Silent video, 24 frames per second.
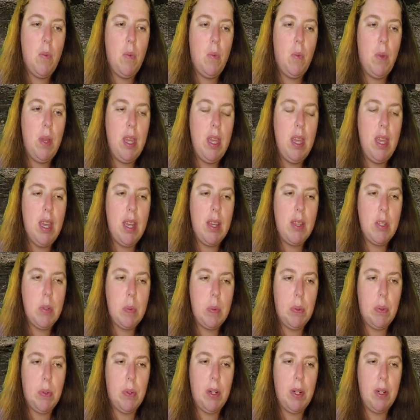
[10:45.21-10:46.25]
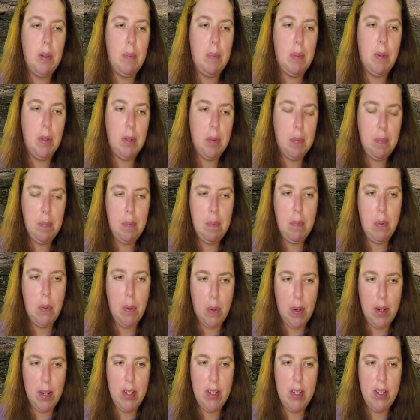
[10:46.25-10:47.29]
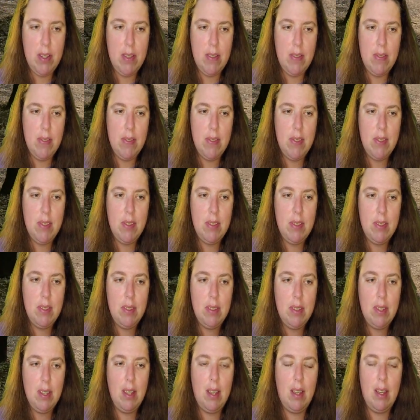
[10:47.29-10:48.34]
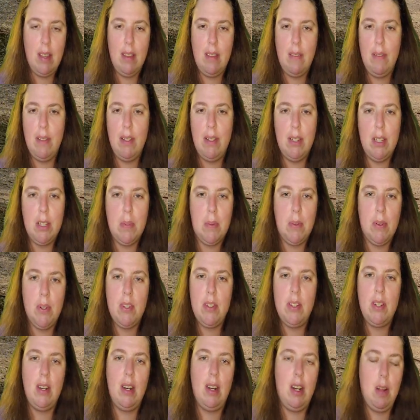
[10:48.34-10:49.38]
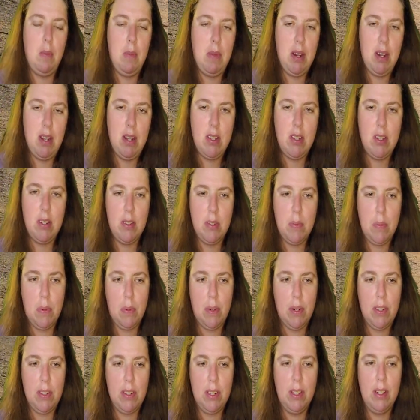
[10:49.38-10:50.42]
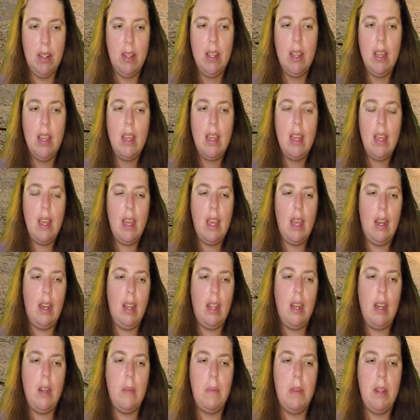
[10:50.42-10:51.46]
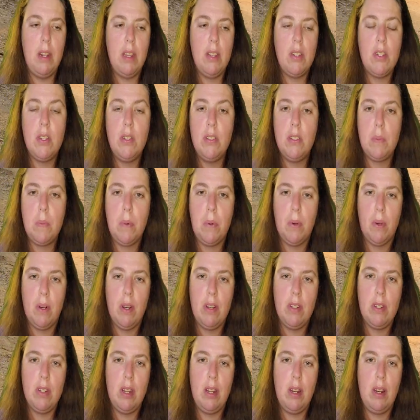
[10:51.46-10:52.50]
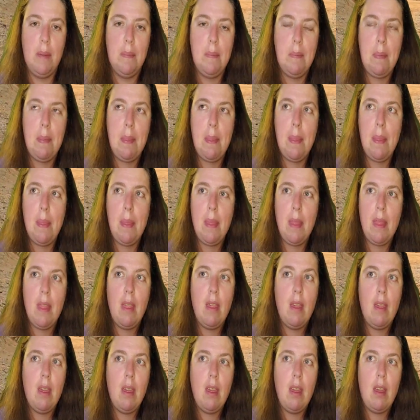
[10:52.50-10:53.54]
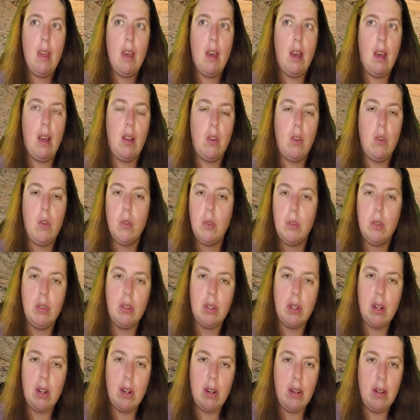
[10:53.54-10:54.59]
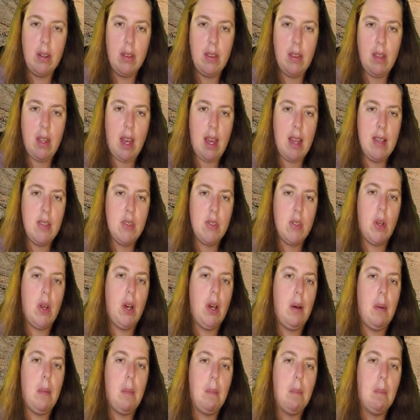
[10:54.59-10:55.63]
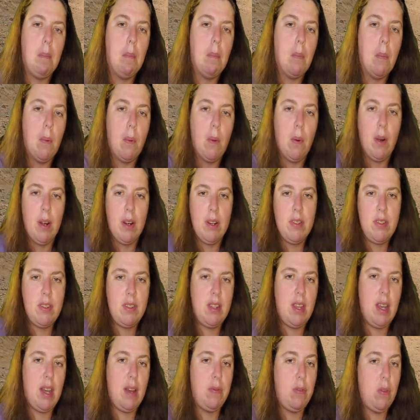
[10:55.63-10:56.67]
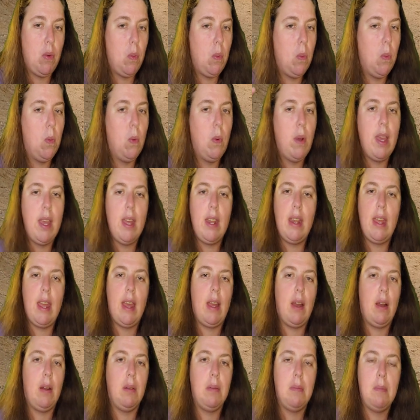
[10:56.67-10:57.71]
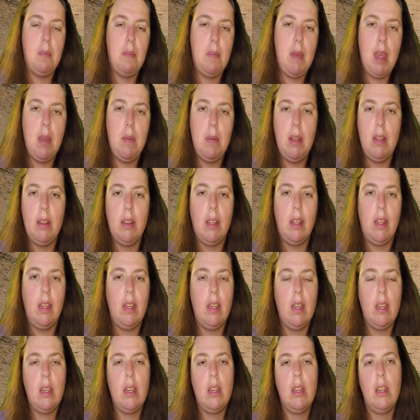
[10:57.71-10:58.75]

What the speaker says: we explored both portions, the village portion and the munitions portion. And in the munitions portion, on Google Earth, I saw more stuff way down, maybe like